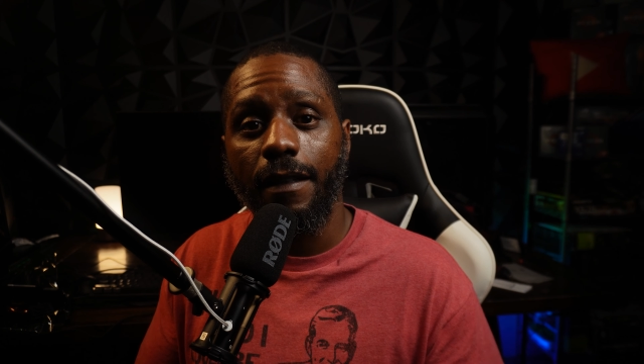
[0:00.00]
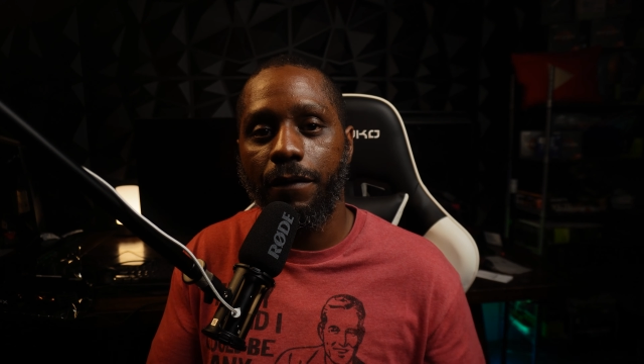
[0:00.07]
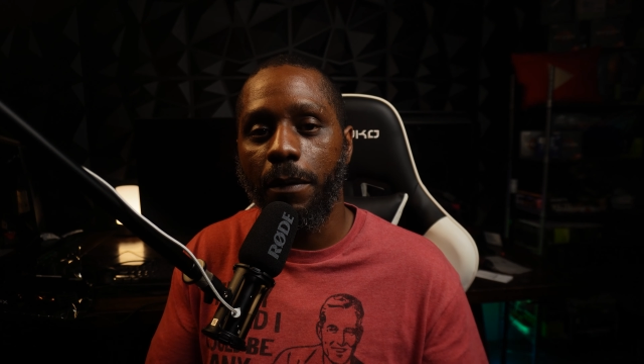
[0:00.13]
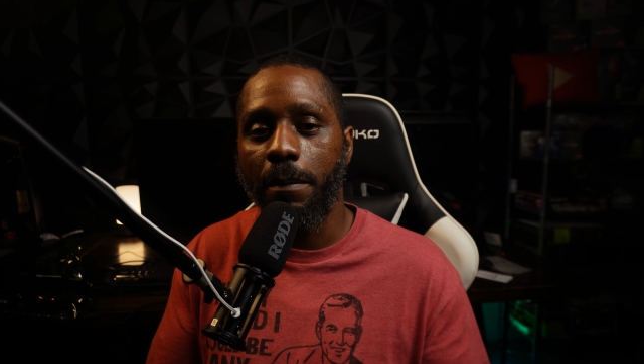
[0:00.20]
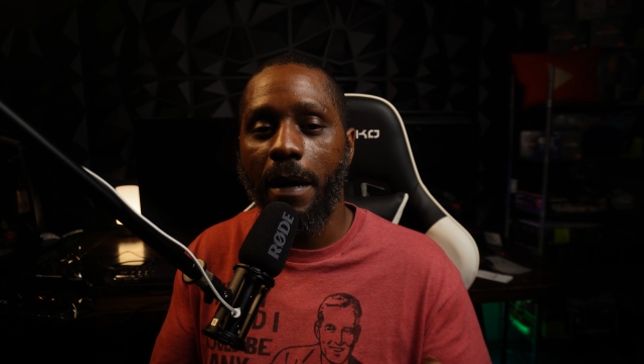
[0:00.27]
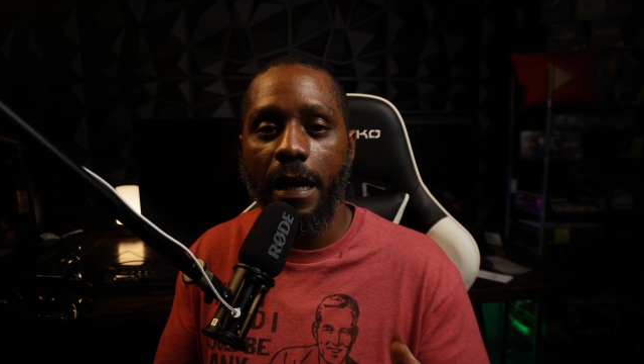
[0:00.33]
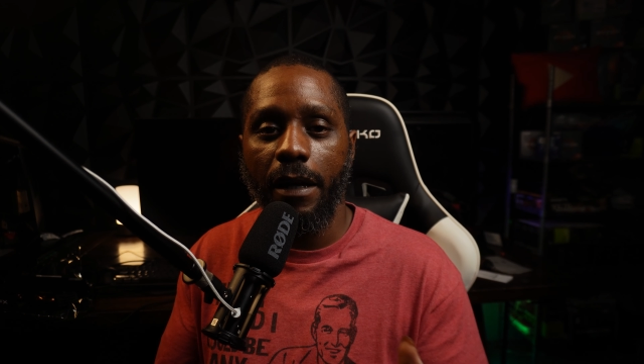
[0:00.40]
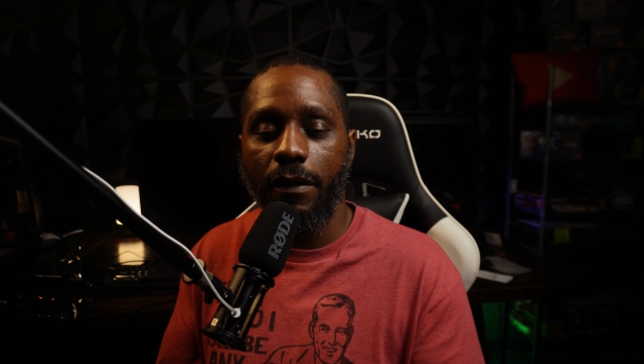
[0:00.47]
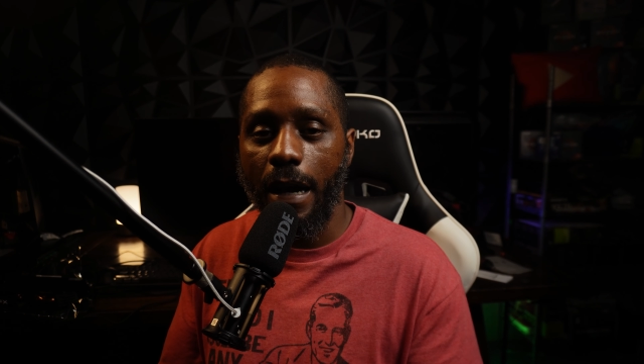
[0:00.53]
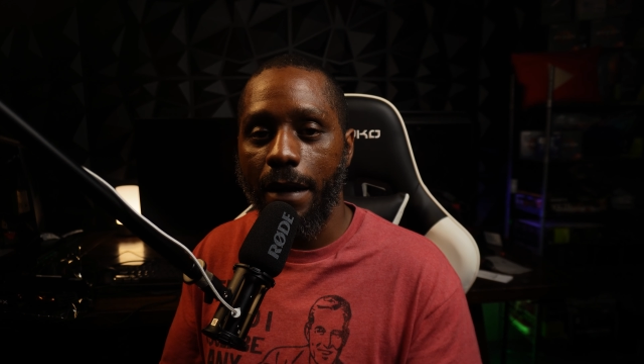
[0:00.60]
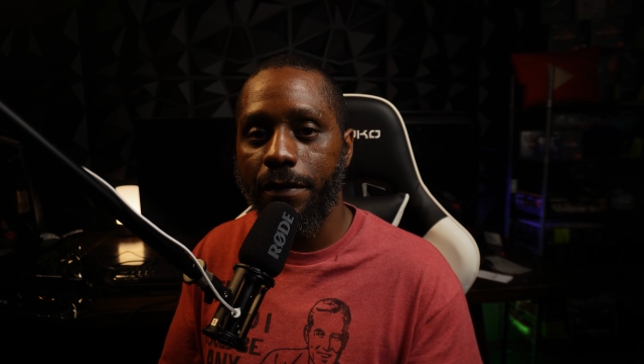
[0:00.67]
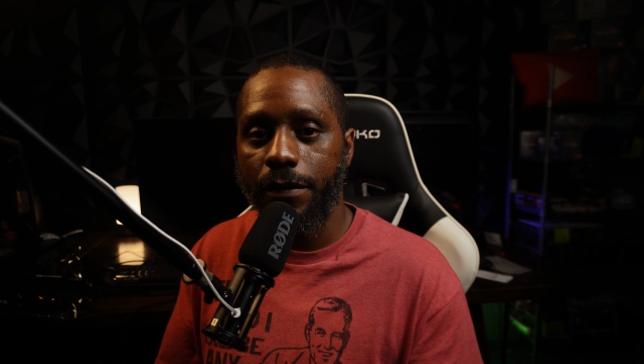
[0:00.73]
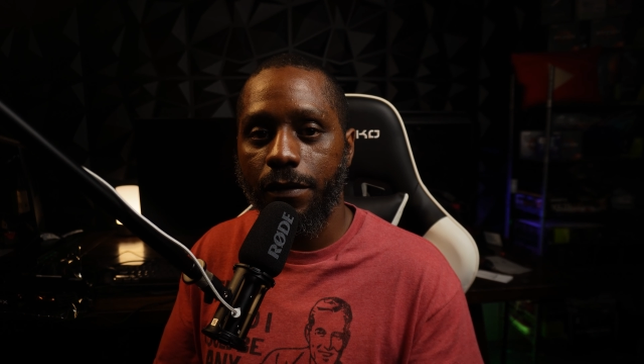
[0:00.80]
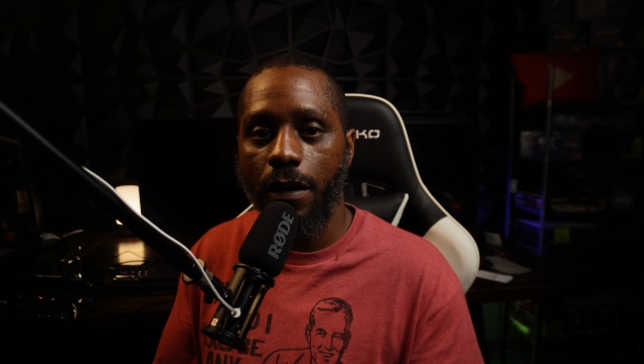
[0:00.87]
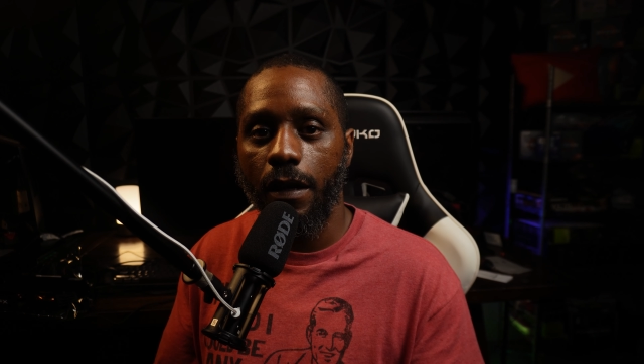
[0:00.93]
If you're buying a
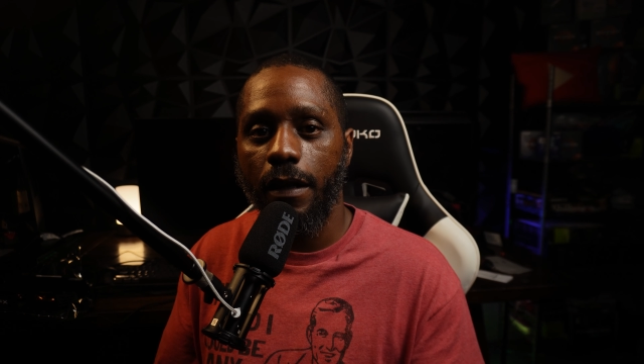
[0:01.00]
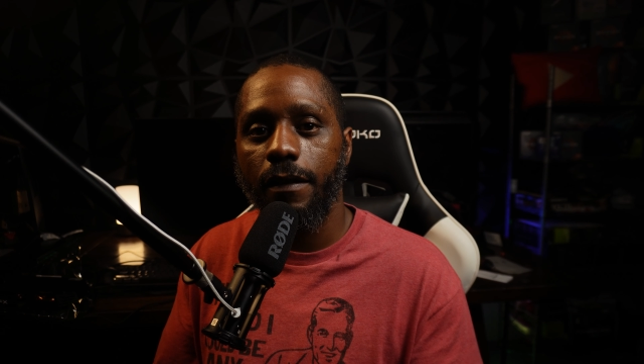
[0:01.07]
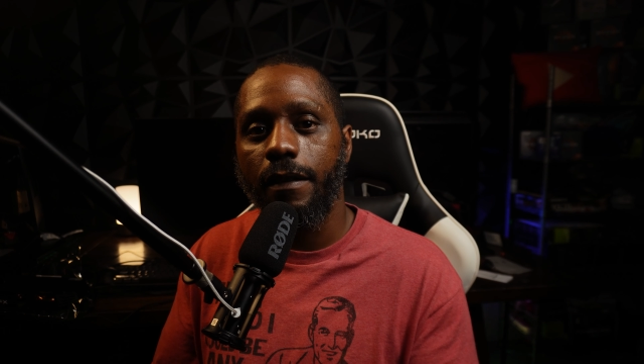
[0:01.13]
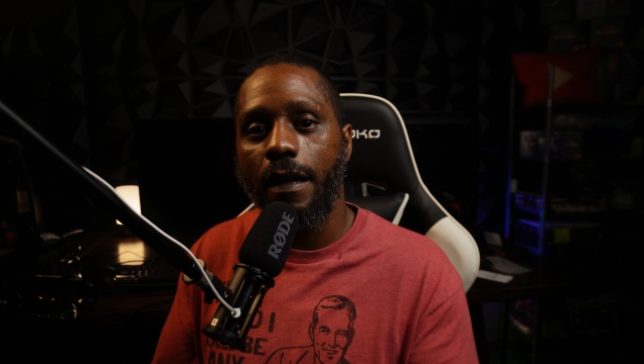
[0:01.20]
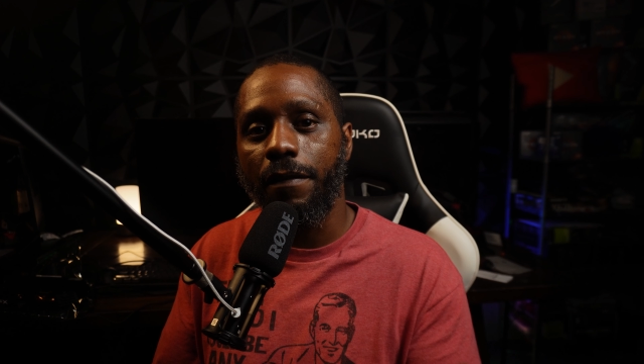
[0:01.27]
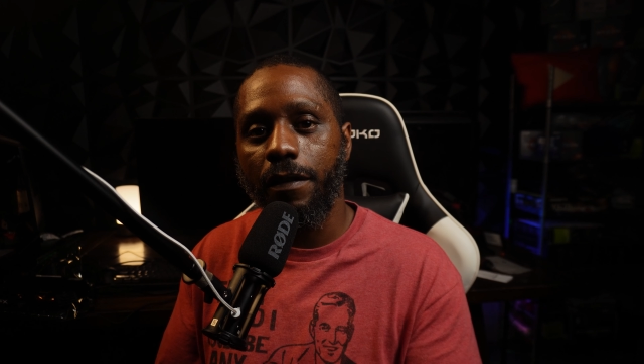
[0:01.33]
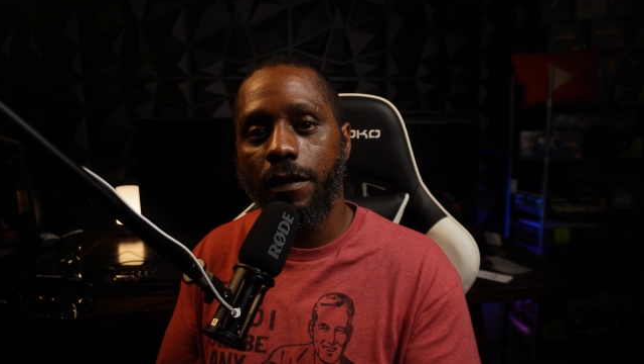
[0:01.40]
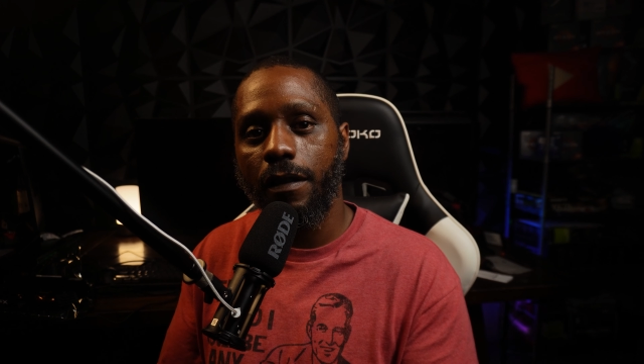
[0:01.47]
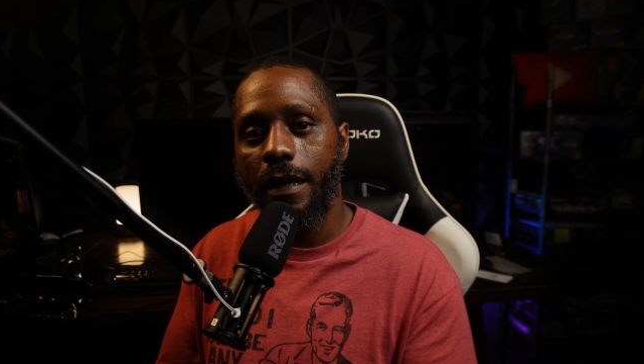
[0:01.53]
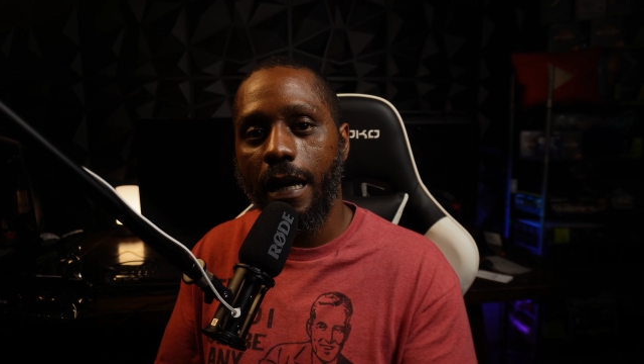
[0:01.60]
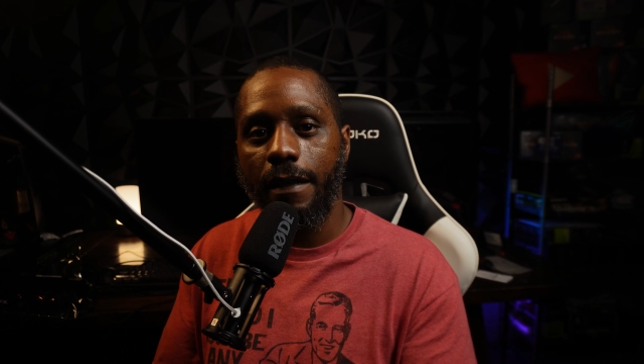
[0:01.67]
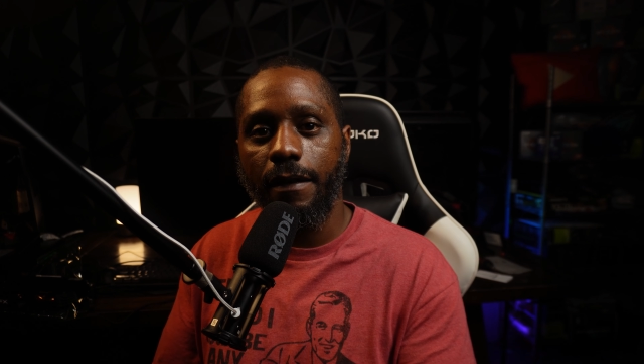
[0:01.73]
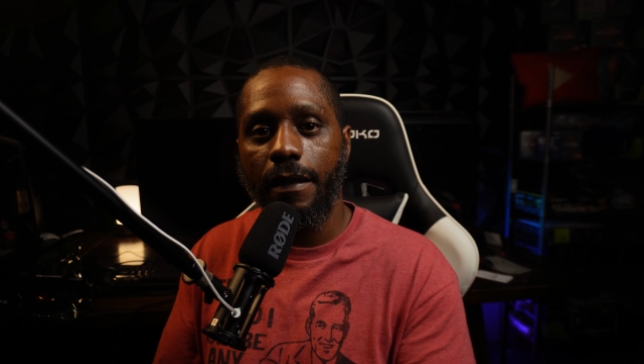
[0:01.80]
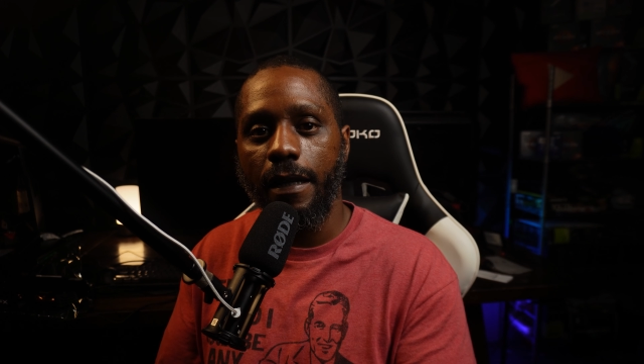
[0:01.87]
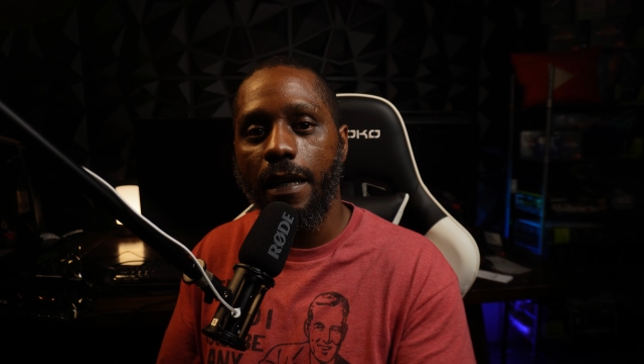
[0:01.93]
graphics card, definitely look
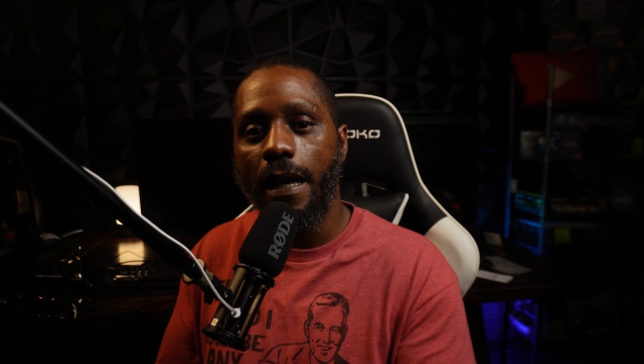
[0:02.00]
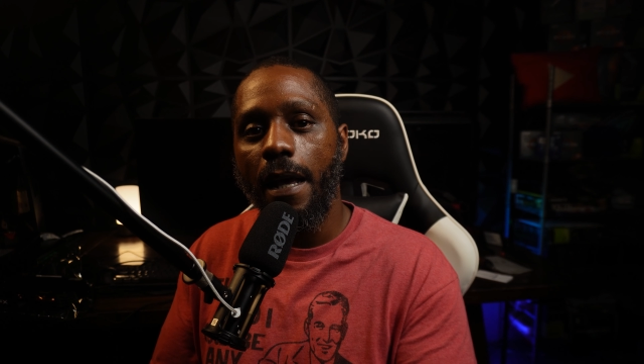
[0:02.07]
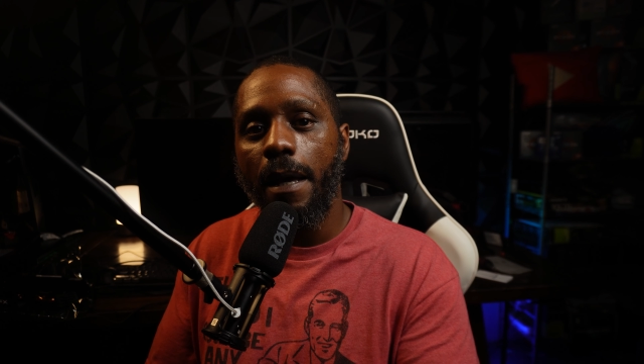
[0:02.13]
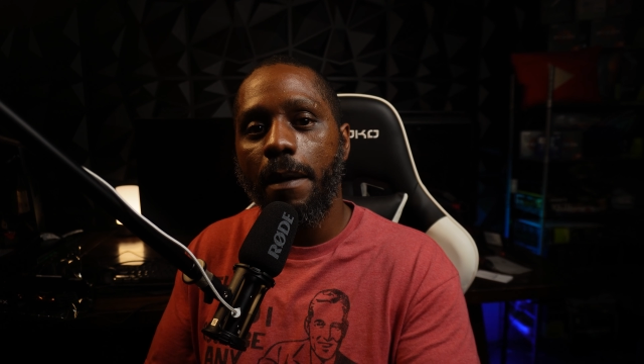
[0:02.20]
at the